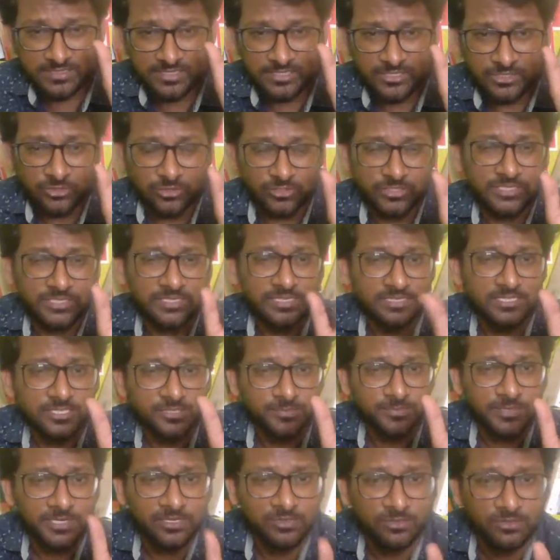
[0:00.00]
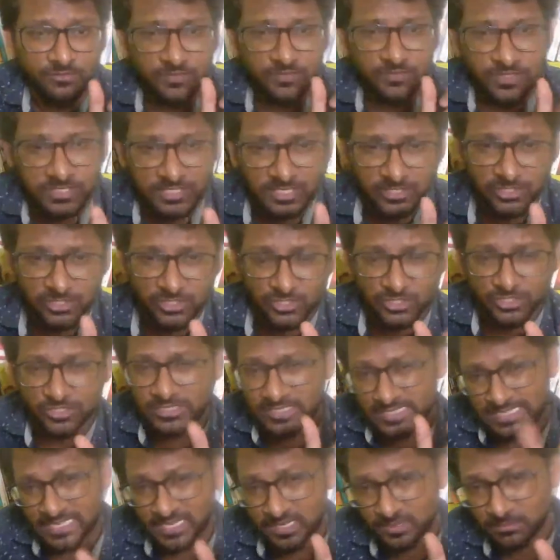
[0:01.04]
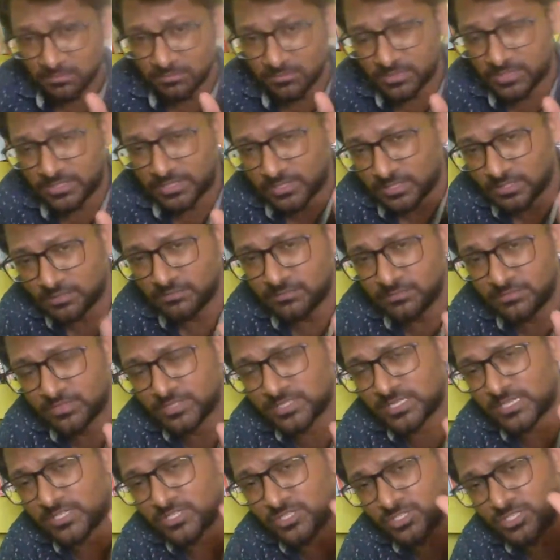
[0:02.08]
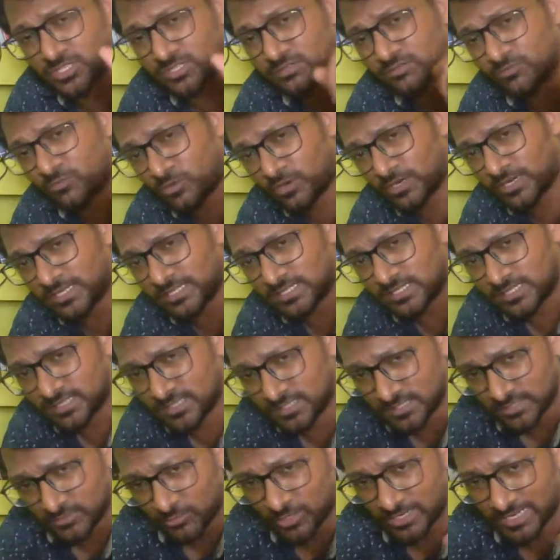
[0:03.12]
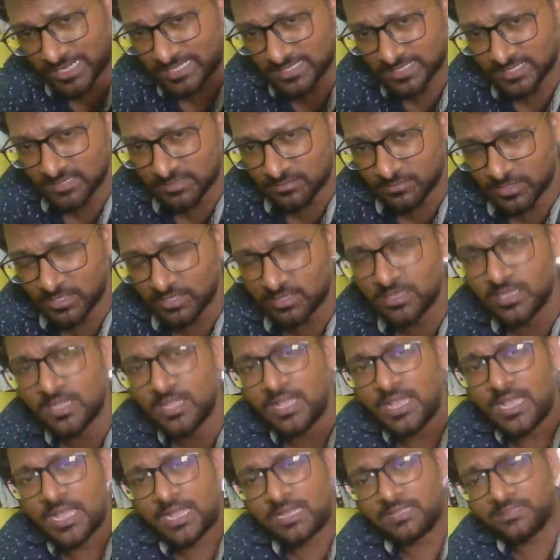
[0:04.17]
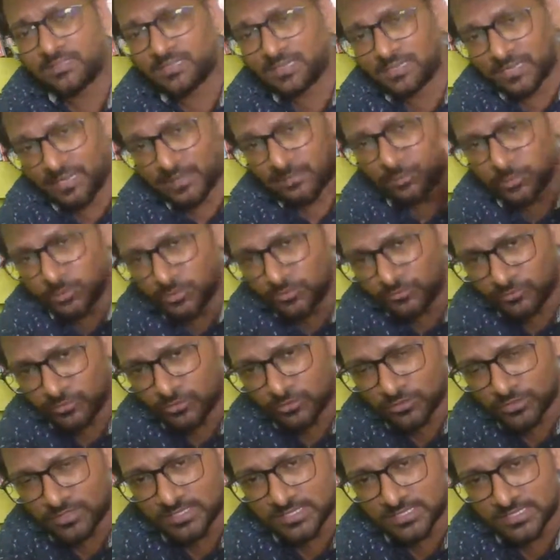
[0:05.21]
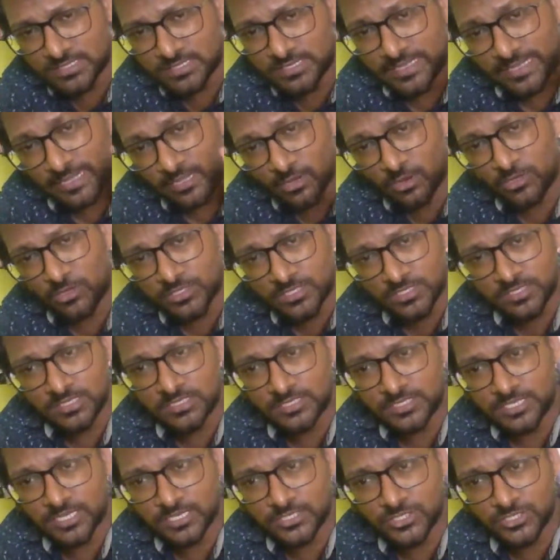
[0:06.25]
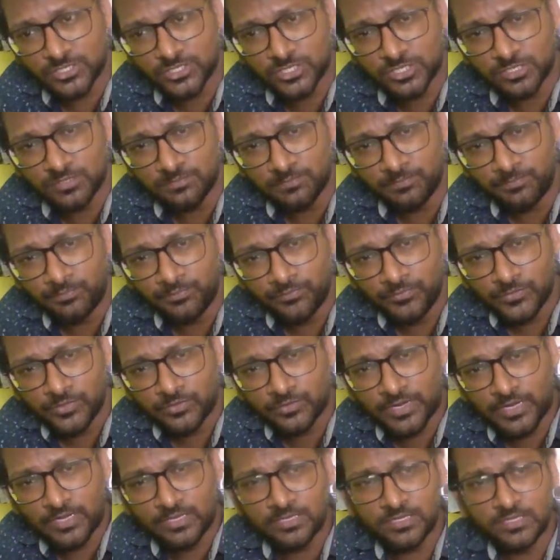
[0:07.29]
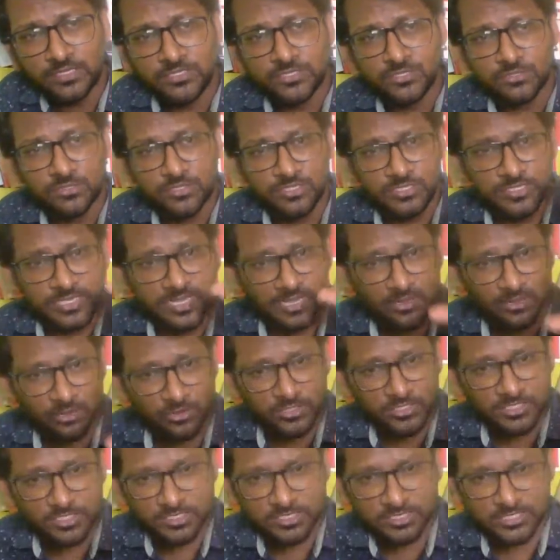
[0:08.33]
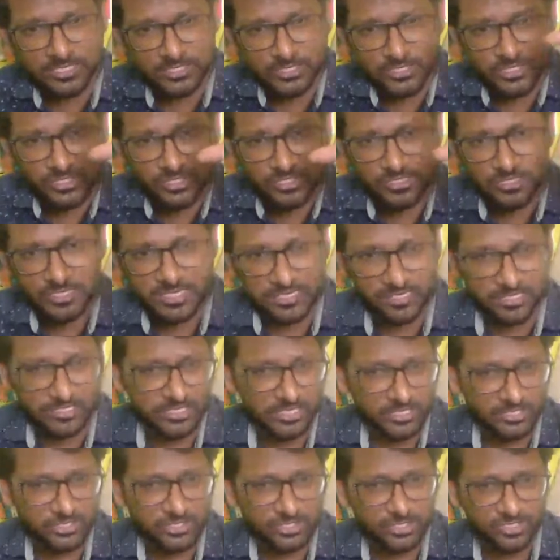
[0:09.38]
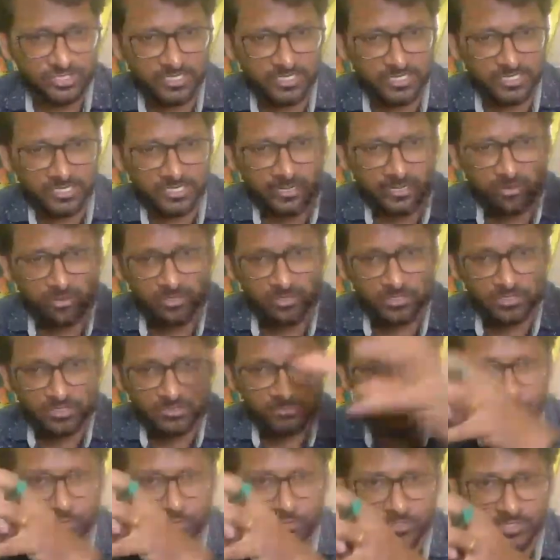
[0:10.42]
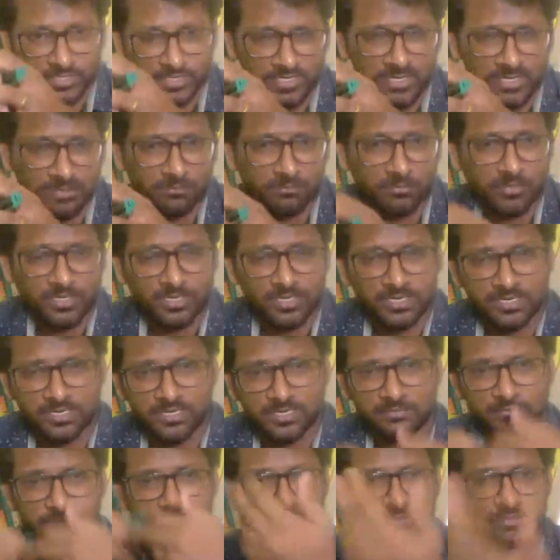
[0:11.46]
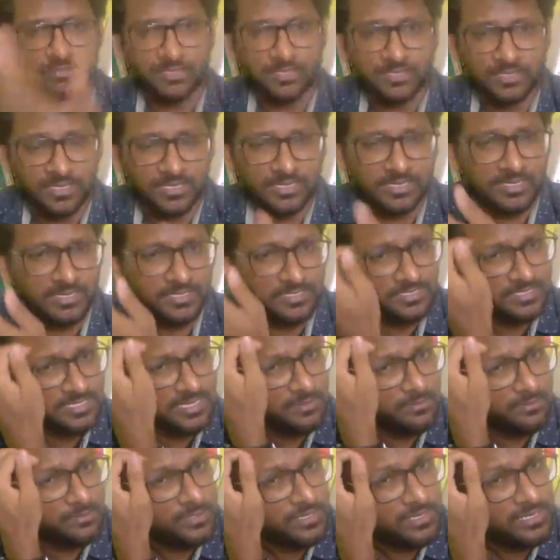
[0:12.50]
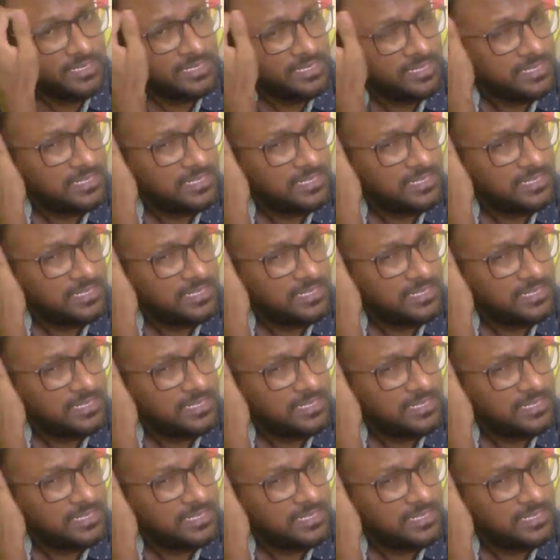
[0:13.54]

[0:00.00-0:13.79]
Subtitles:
English meaning of the succession, term succession, what does it mean? And then I put forth this ecological succession, right? So this ecological succession and ecology, both I combine and I'm giving an example,